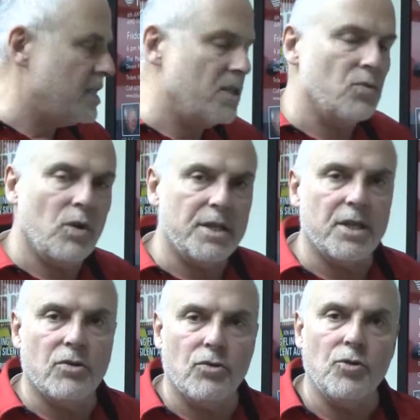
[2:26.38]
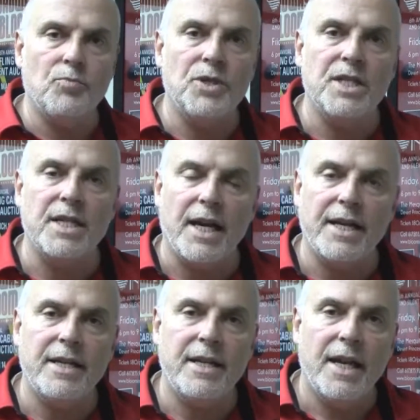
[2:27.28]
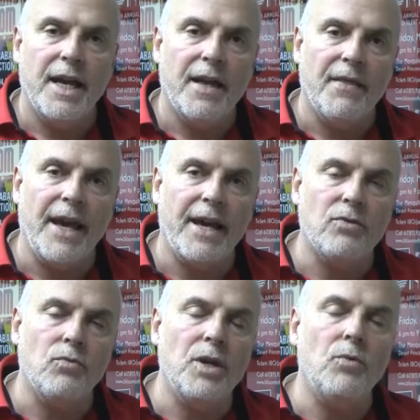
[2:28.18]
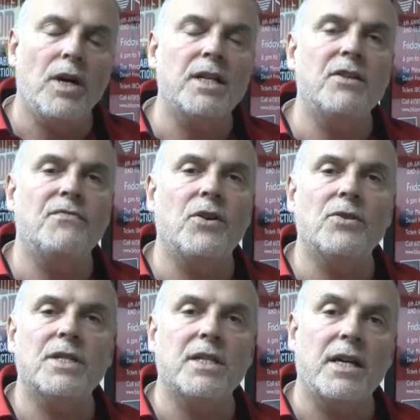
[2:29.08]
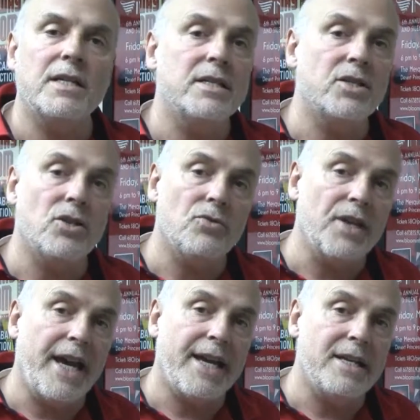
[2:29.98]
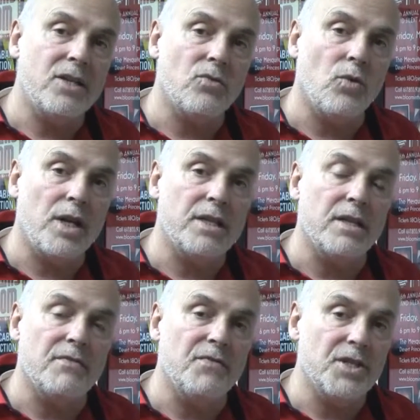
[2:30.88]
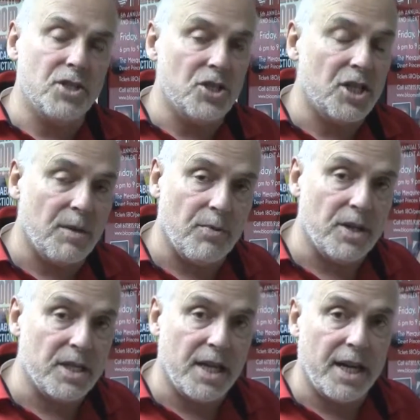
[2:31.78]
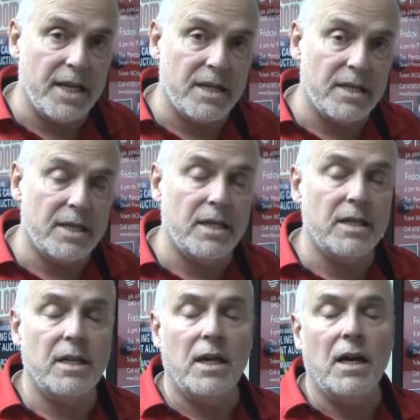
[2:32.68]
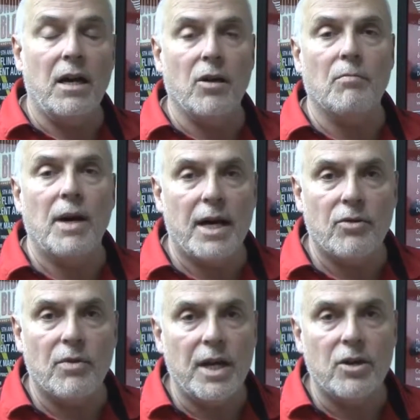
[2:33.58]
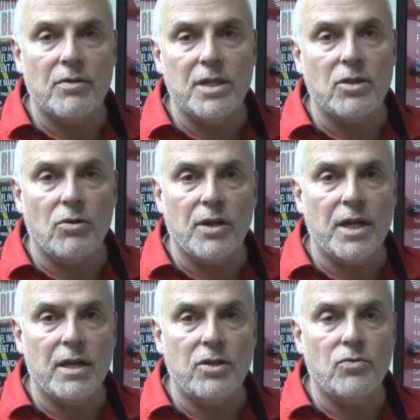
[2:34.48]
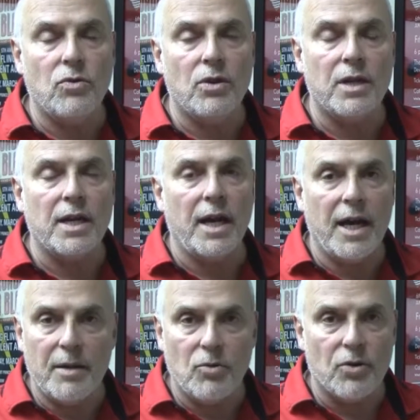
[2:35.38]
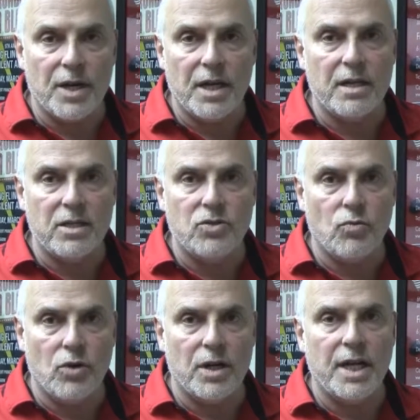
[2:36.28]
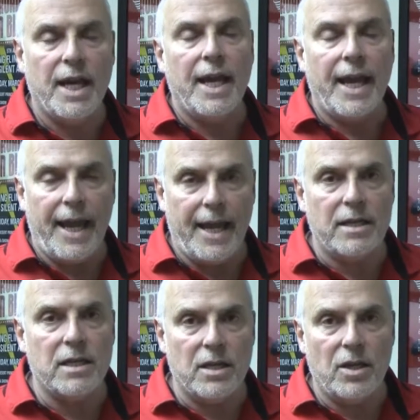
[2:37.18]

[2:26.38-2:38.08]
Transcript: is what the group decided that we wanted to focus on, and so that is what the Vision Shepherd is guiding us in, our moderator is oriented toward, I'm oriented toward, and